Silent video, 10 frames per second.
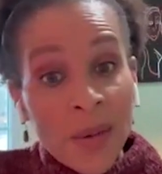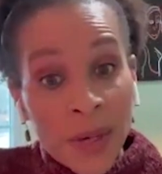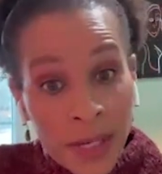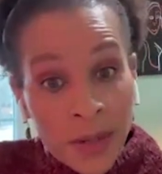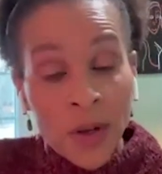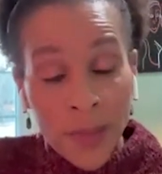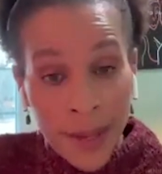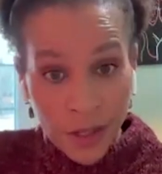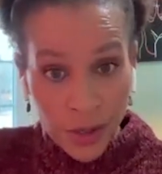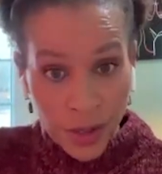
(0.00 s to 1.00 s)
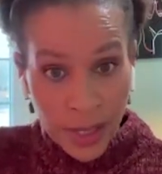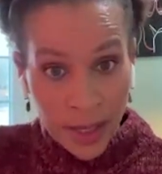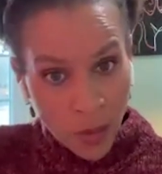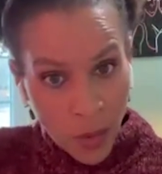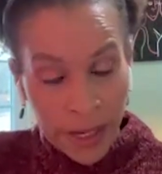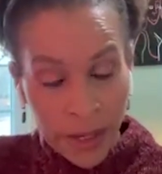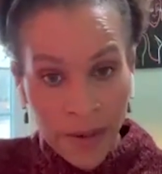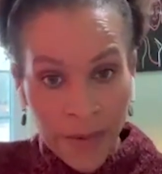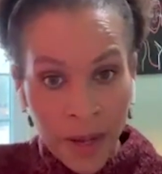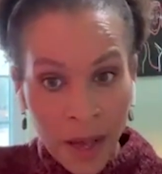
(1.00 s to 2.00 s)
what do you know about Juneteenth and why do you
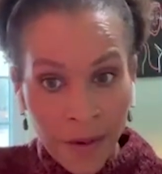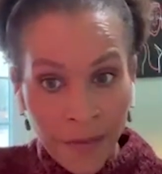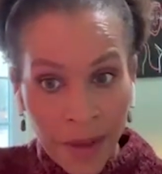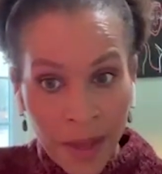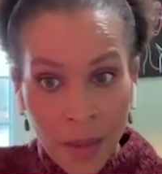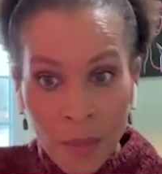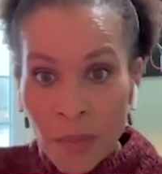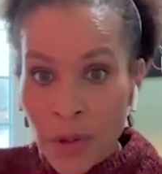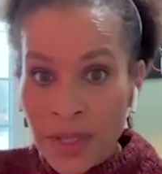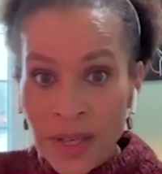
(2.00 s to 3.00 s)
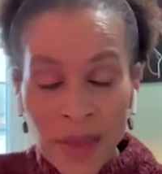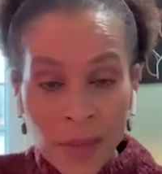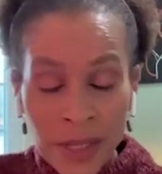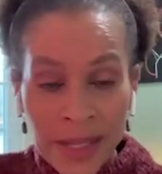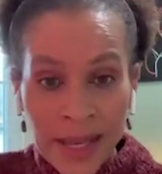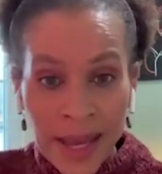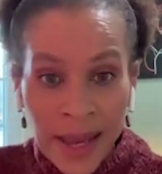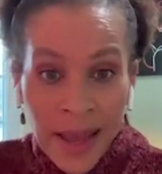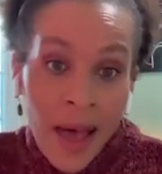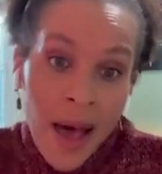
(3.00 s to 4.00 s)
have it off? Most of them would
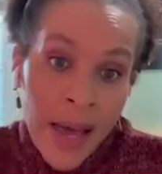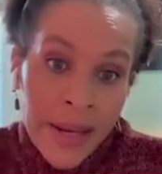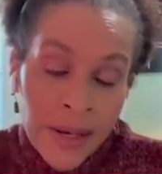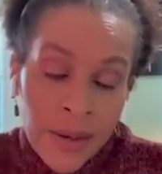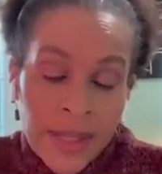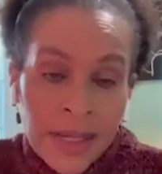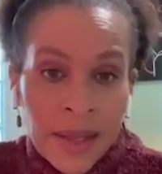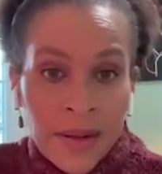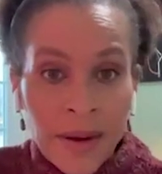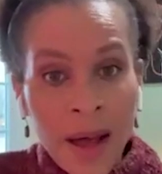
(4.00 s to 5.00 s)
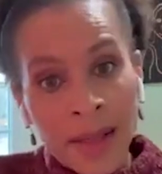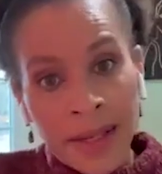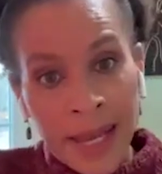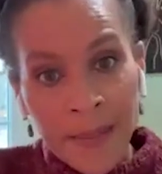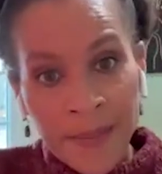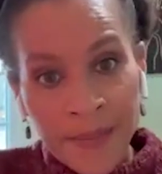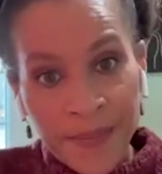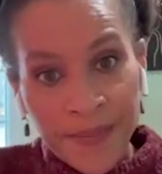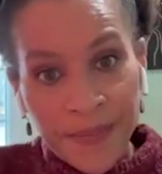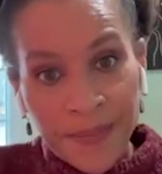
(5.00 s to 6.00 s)
say, I don't know, it's another holiday.
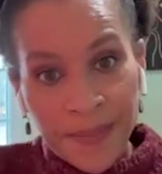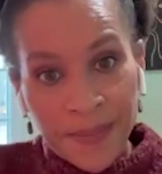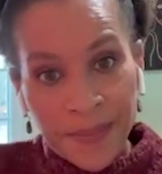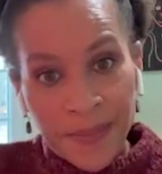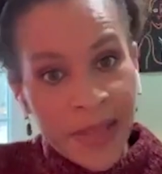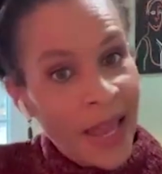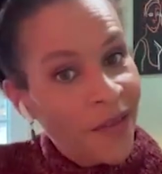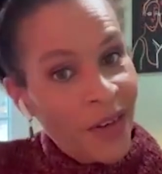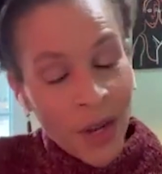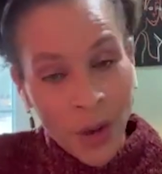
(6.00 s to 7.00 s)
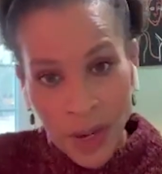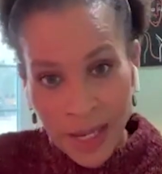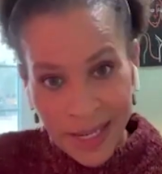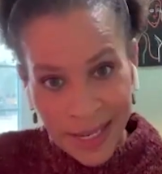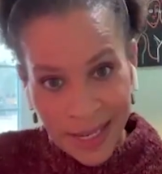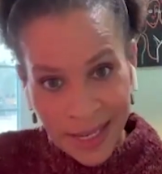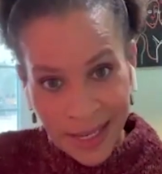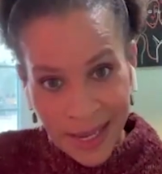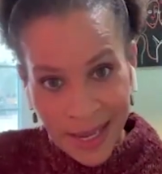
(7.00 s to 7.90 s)
They have no idea.